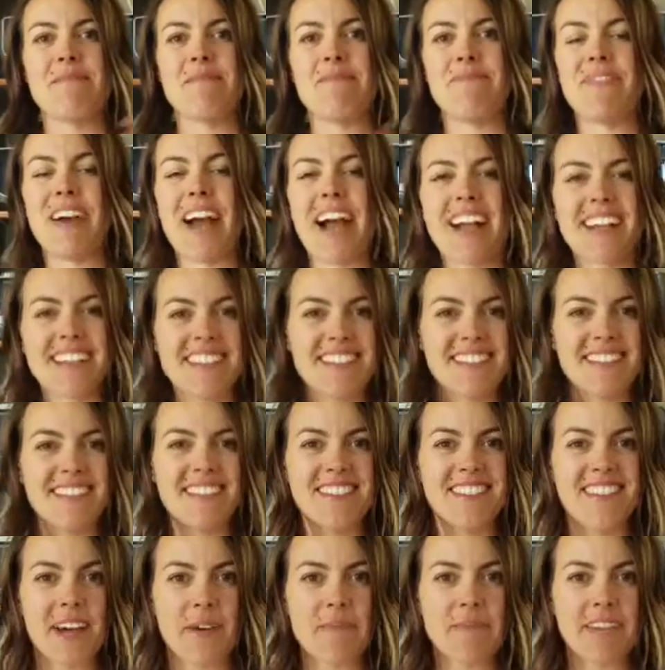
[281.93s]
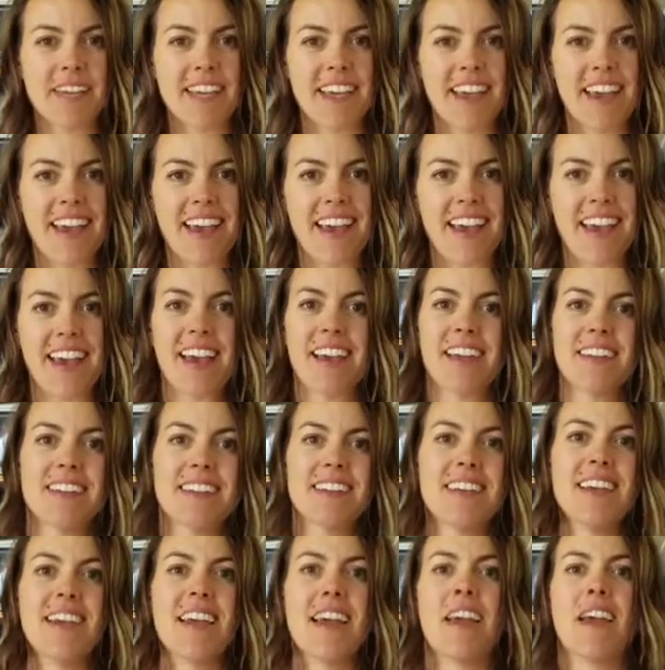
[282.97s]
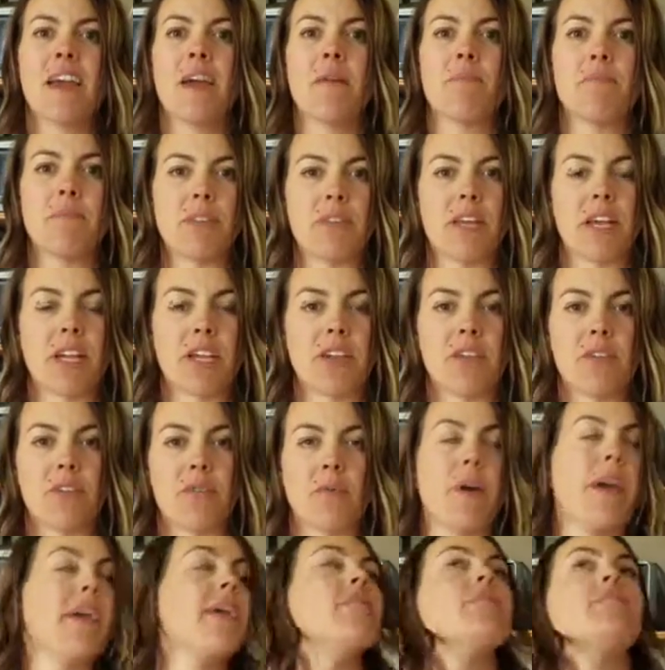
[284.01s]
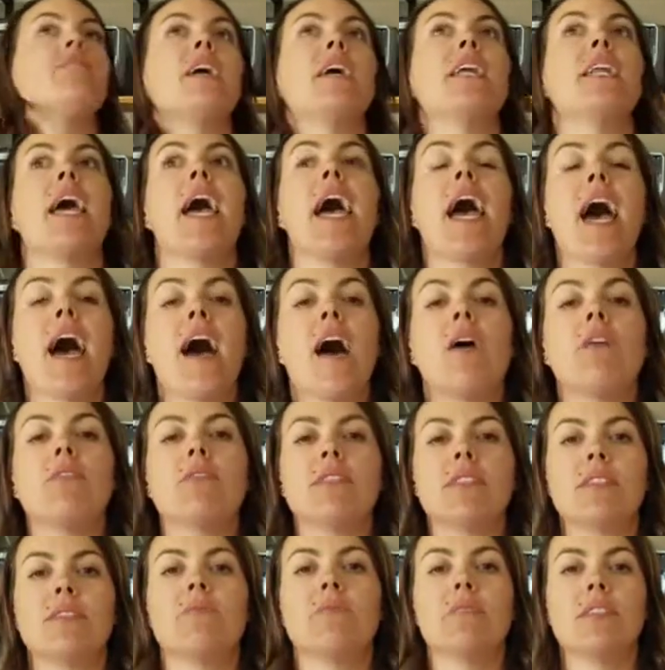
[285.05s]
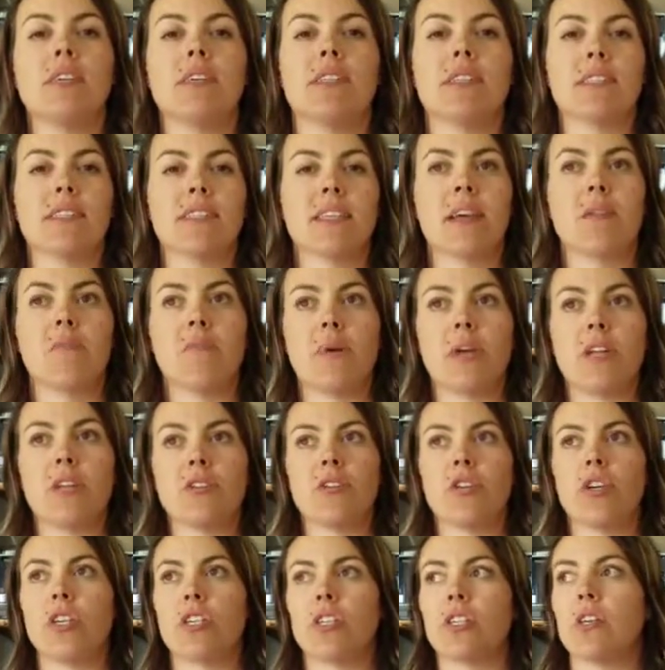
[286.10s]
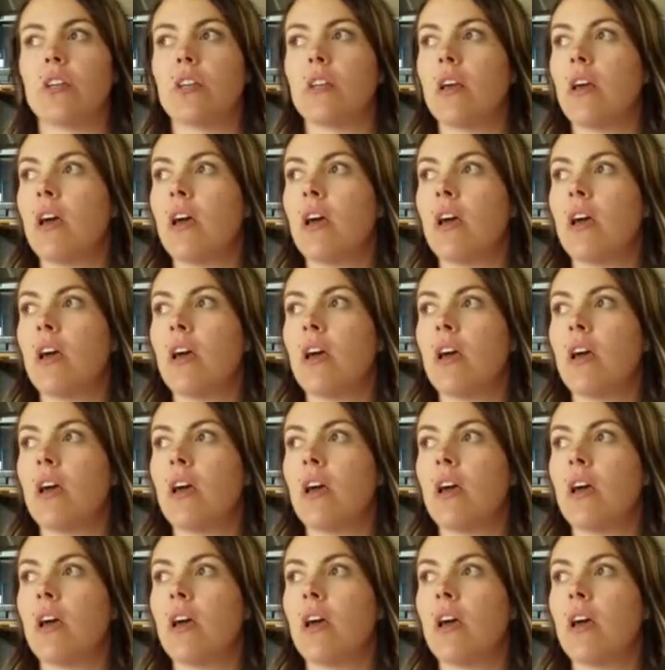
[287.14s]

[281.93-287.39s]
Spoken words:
Back to the topic at hand, molecular weight. And how does it relate to skin penetration?